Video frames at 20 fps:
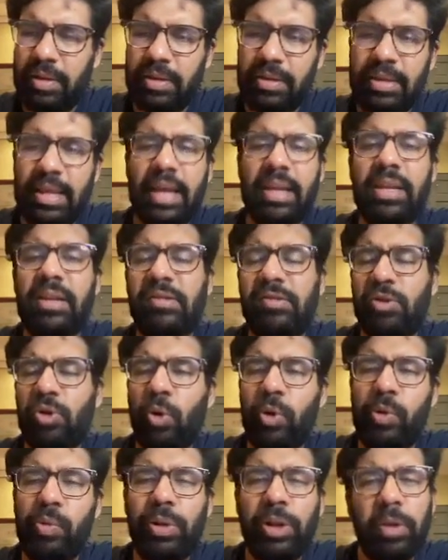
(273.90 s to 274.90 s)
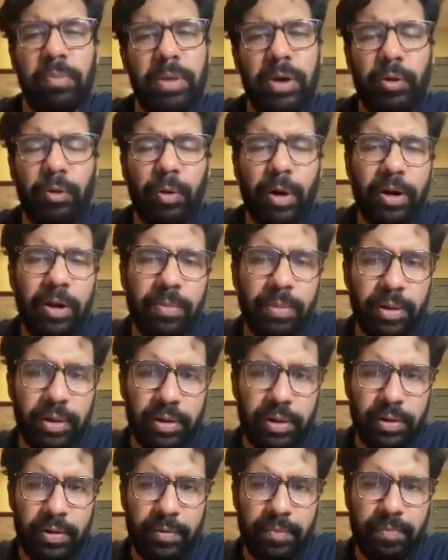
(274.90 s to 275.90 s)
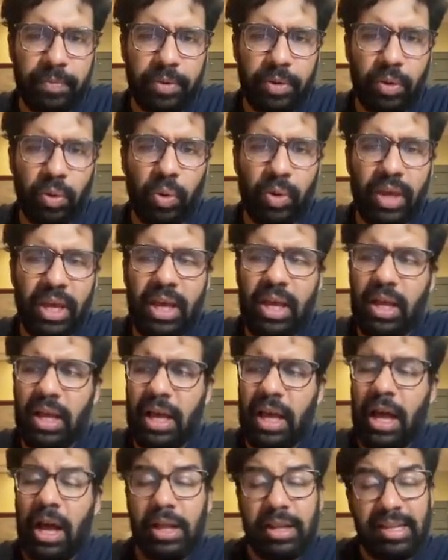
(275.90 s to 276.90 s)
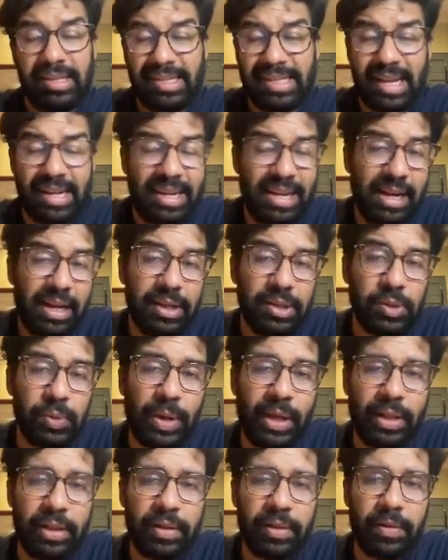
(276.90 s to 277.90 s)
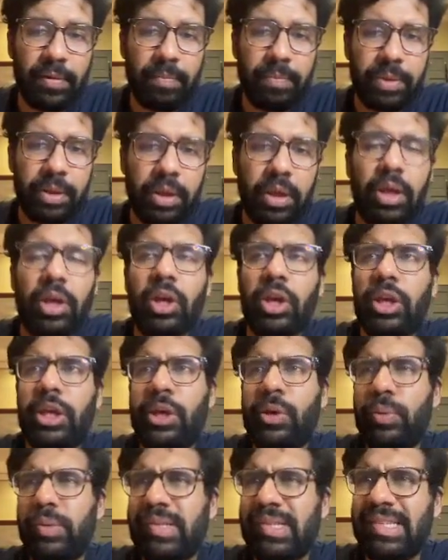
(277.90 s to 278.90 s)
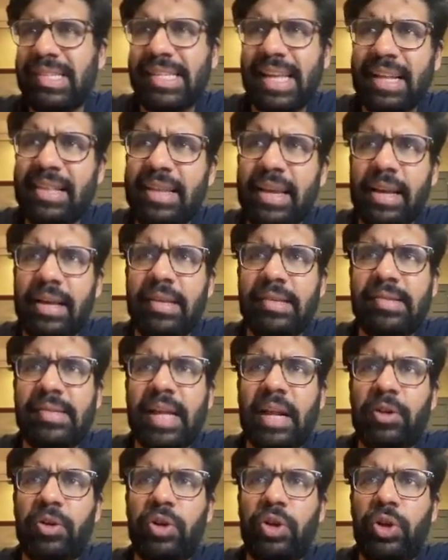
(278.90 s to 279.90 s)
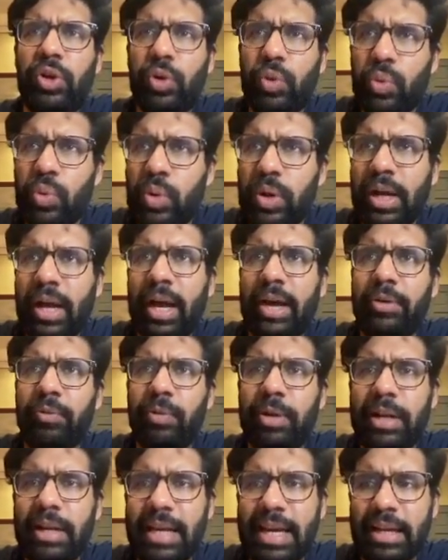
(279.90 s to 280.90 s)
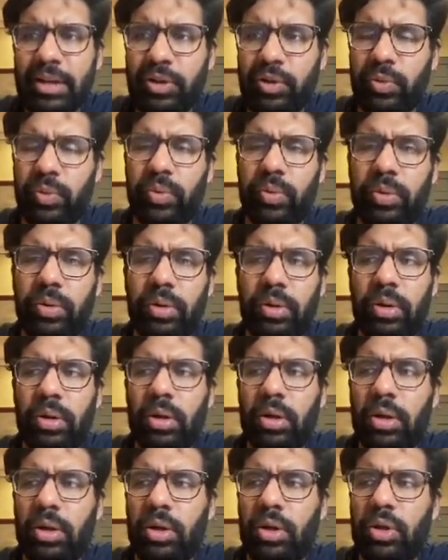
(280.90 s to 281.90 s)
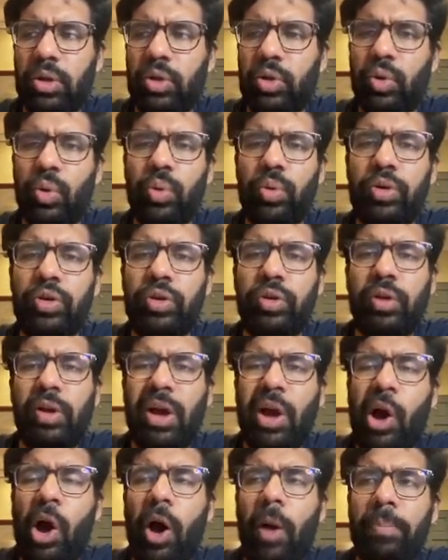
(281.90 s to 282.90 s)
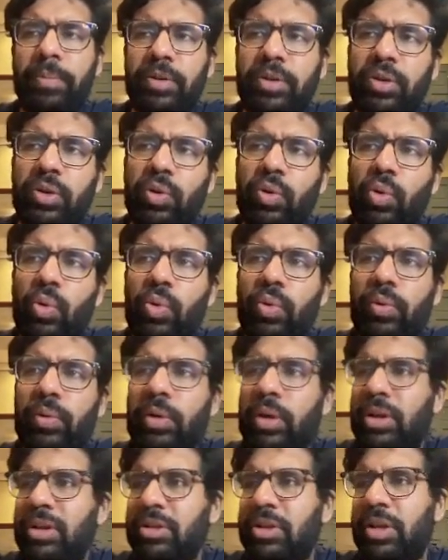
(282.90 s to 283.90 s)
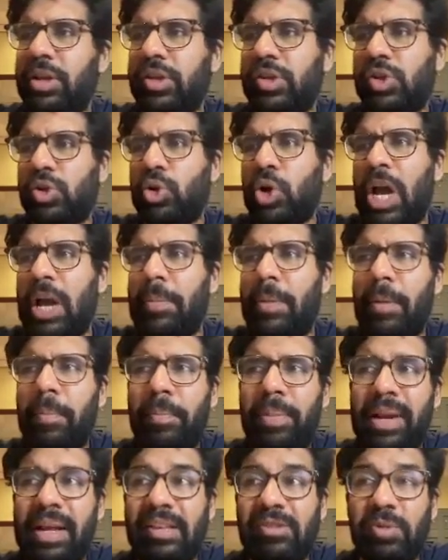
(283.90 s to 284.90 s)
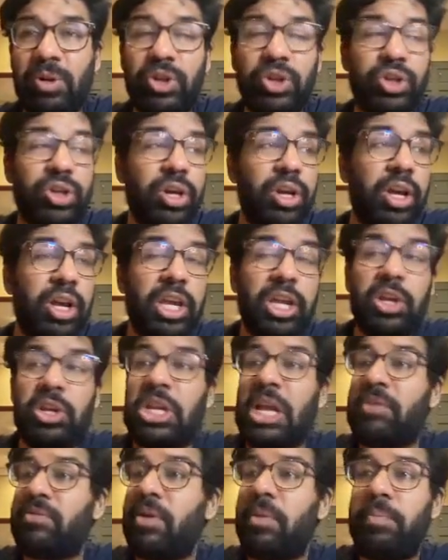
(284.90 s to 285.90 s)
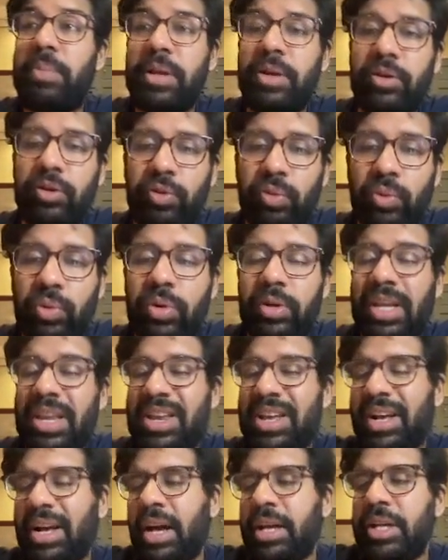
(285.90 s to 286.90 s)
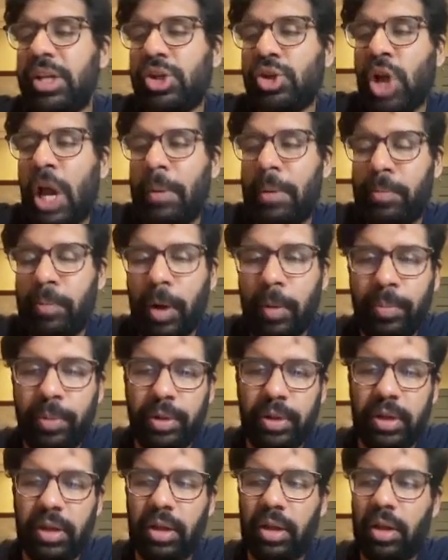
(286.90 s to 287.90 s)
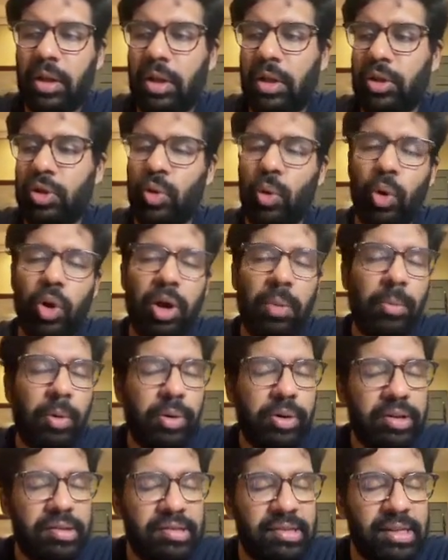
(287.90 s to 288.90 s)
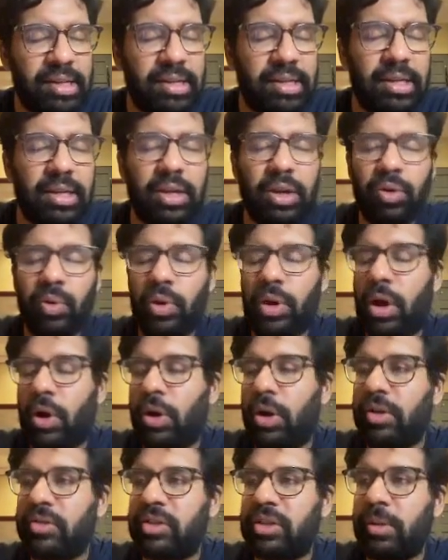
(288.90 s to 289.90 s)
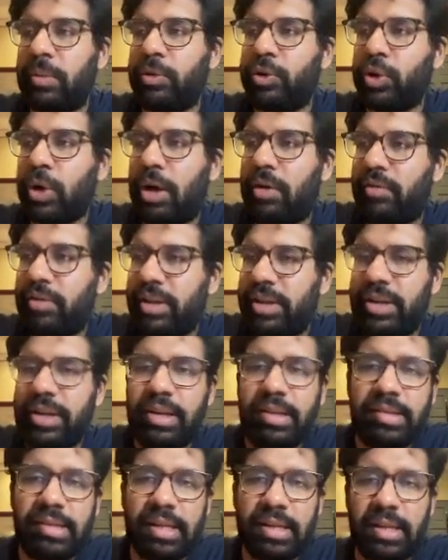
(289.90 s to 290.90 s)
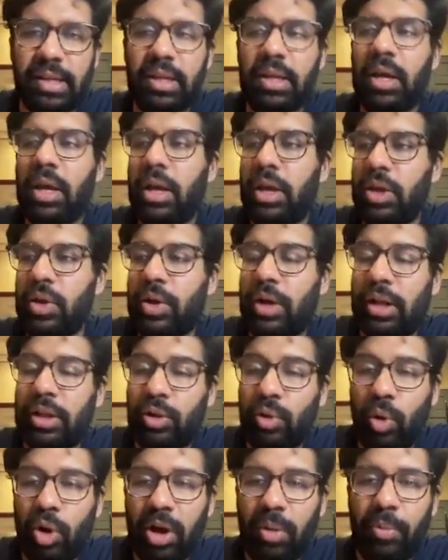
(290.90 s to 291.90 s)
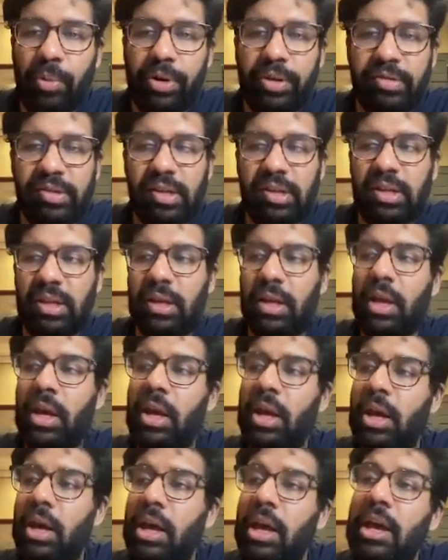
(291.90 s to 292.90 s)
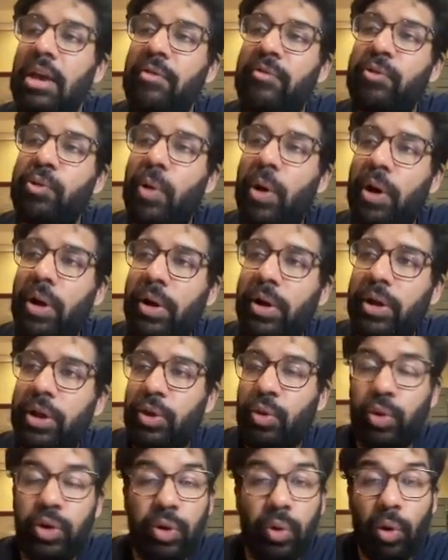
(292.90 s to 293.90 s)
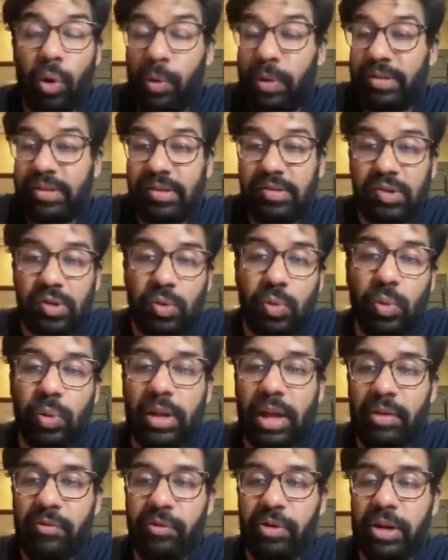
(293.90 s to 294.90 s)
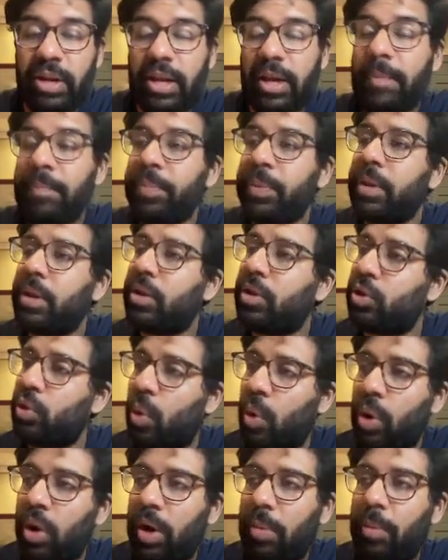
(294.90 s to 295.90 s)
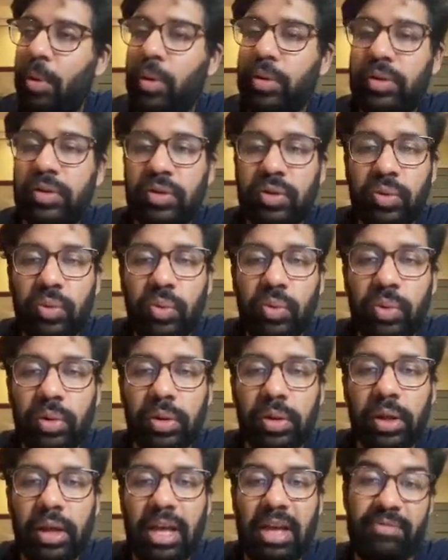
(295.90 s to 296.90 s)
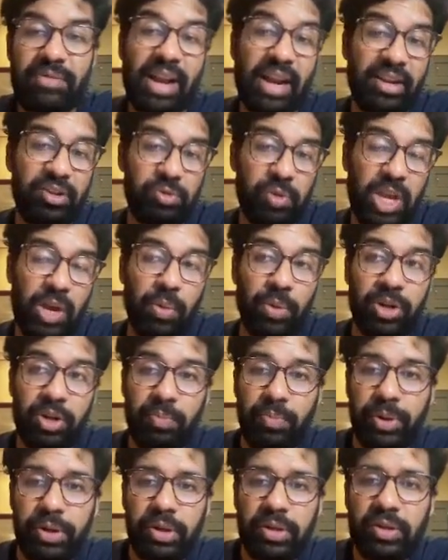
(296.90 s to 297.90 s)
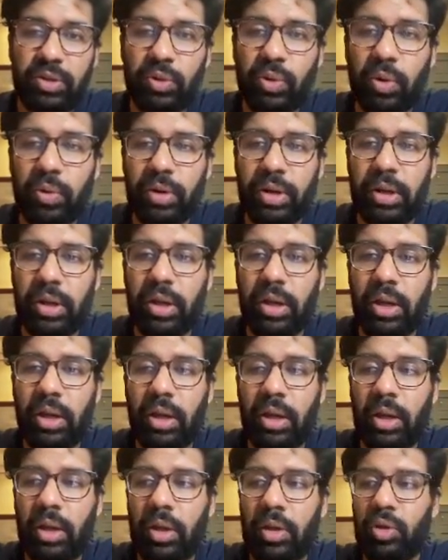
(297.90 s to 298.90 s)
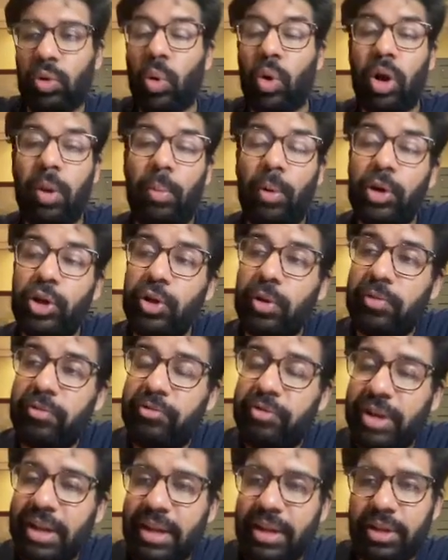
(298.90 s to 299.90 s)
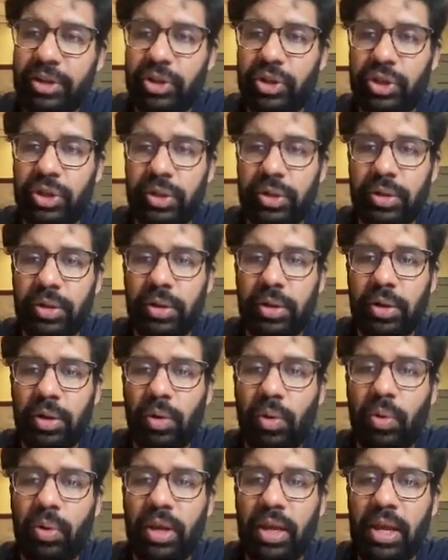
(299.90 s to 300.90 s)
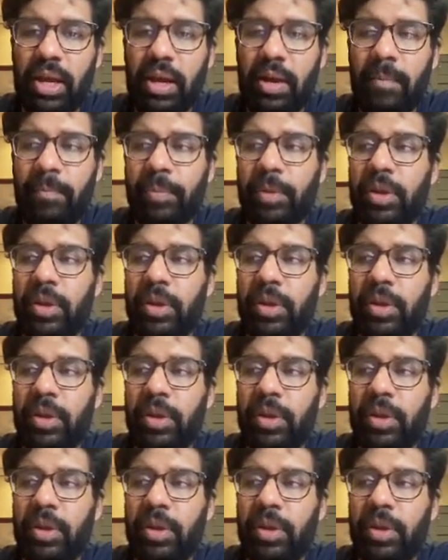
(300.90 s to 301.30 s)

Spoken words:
Then the story will not be credible. Okay? The setting as well. Use settings that you can relate to. Don't opt to go to describe a place which you've never been to, then you can't describe it properly. Talk about the city. You're accustomed traveling in the city, you can talk about the city. If you are, you're always in school every day, talk about school if that is where you want to put the story. Talk about your village. Okay?